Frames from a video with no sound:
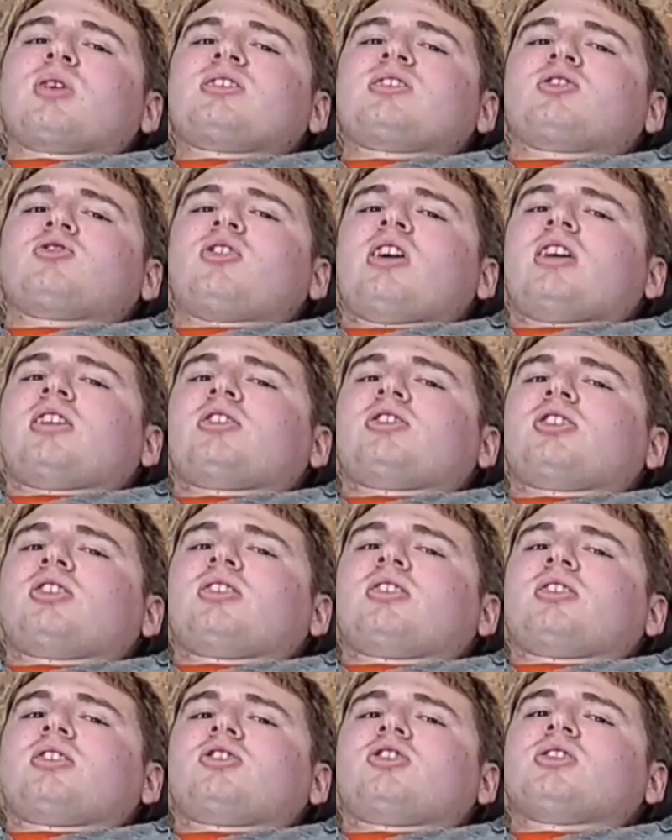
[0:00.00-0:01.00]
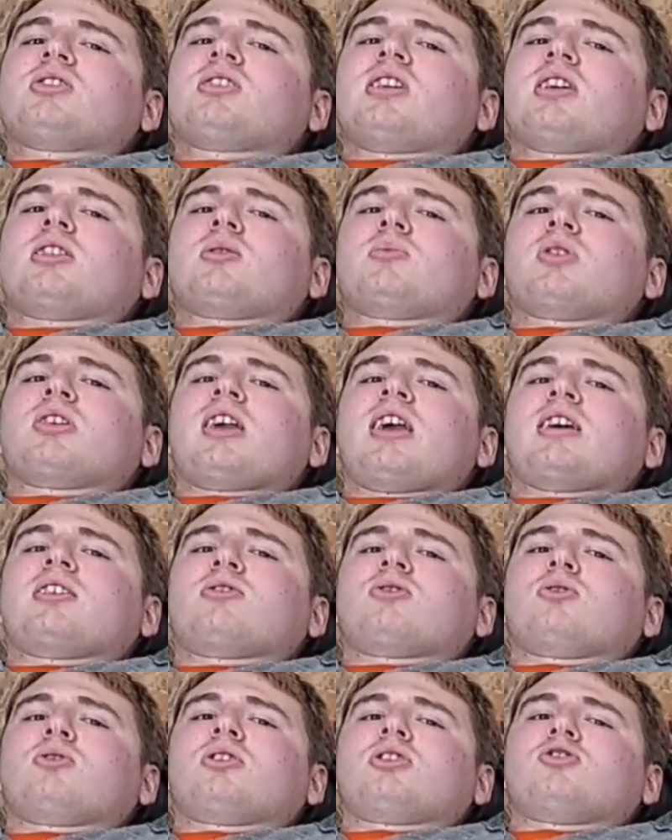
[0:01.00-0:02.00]
It's my strategy, just like the
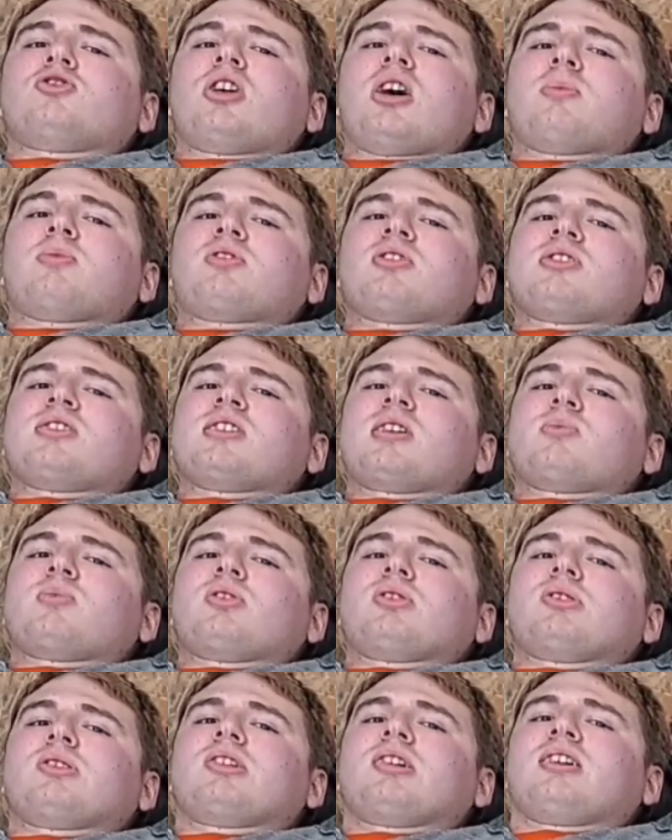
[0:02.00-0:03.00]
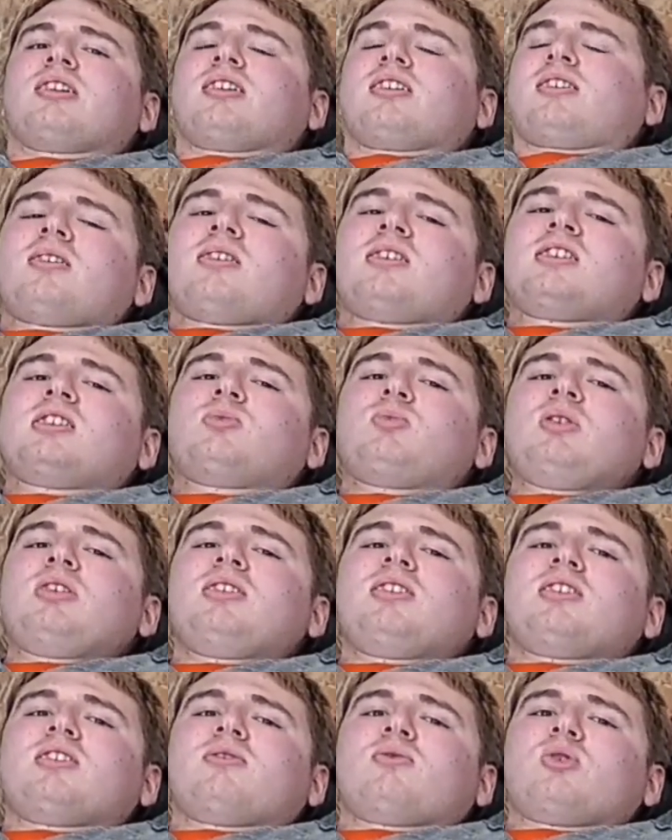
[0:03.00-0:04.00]
mechanical contraptions I built.
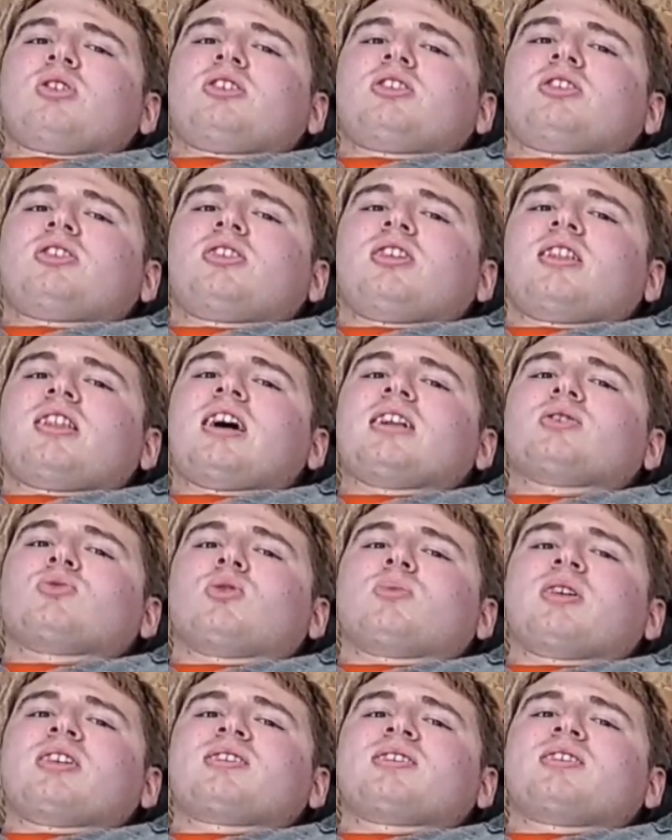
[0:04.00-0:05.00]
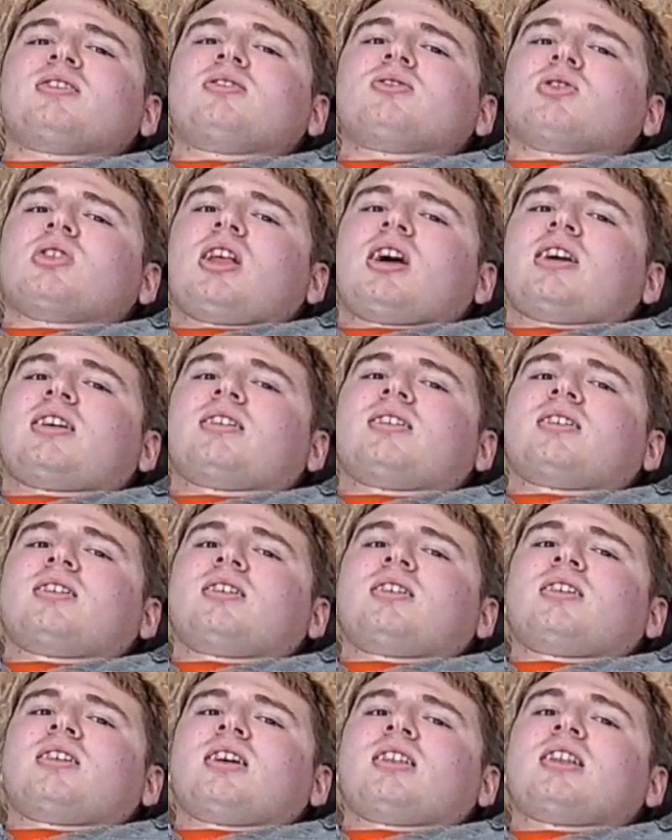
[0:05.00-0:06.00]
Speaking of which, that's where my skills lie,
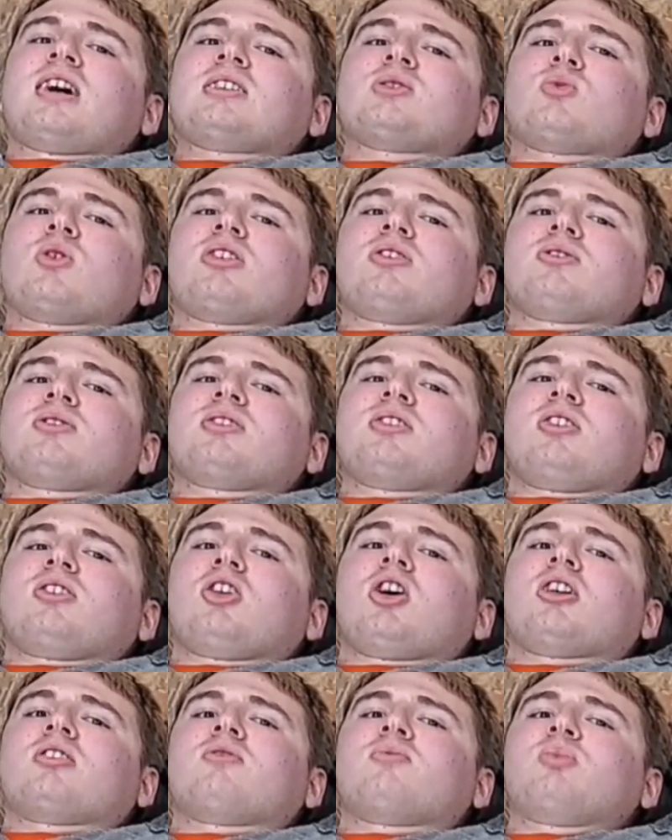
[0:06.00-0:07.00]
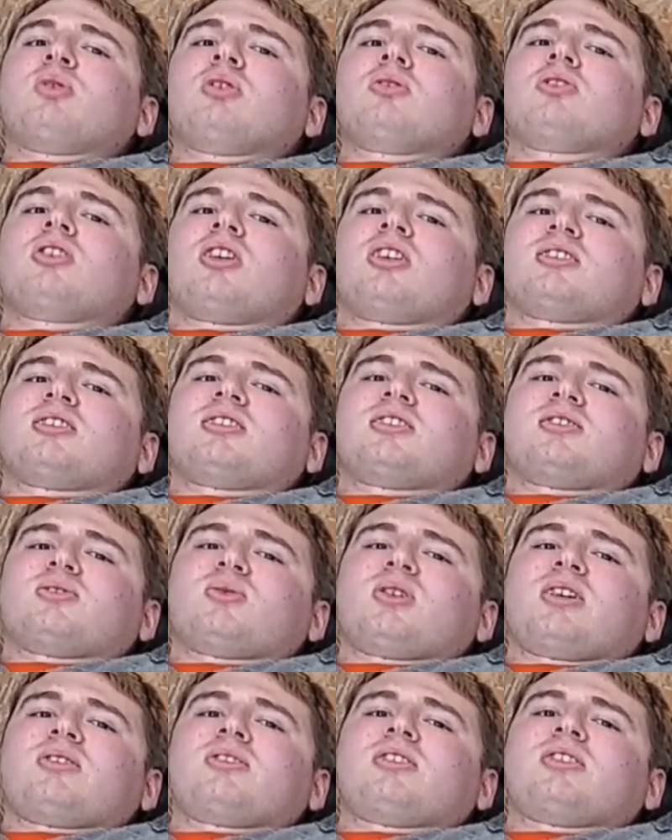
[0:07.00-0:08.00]
and that's why you'll see a lot of build content around